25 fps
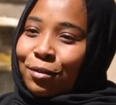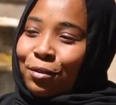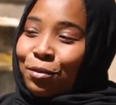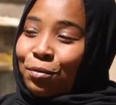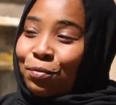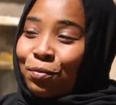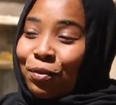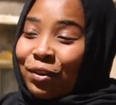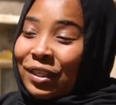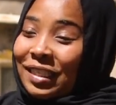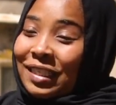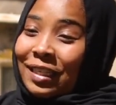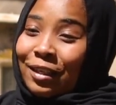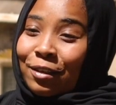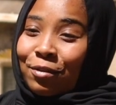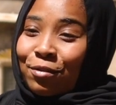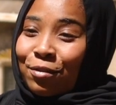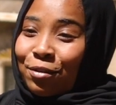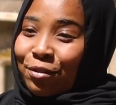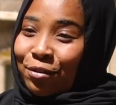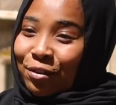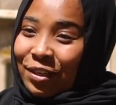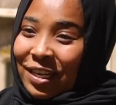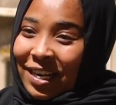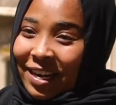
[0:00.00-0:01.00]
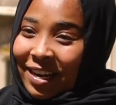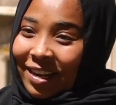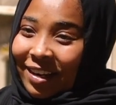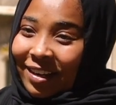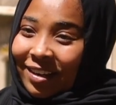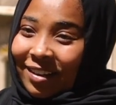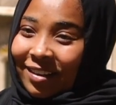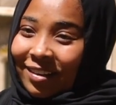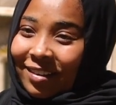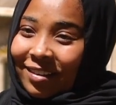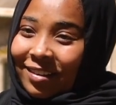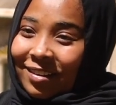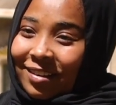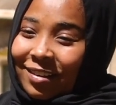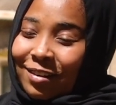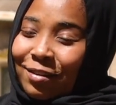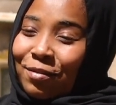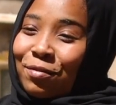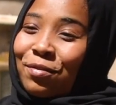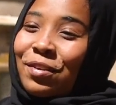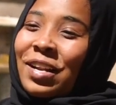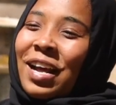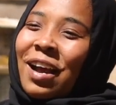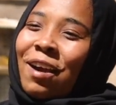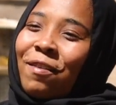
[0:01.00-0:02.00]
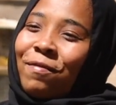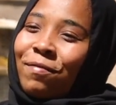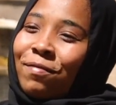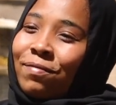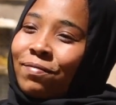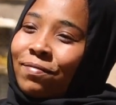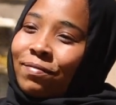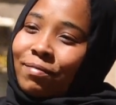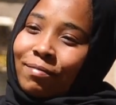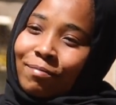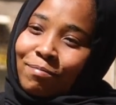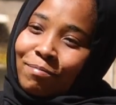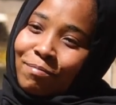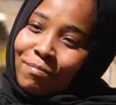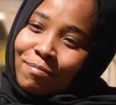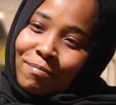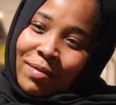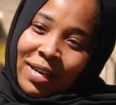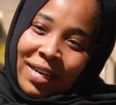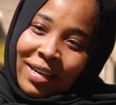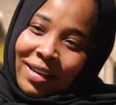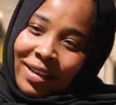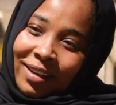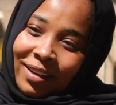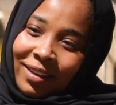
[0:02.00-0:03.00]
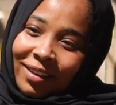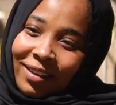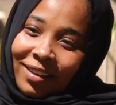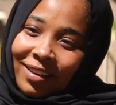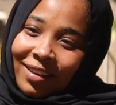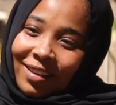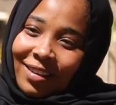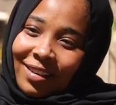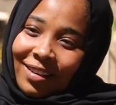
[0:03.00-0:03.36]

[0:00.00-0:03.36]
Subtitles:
to what I do today could have begun.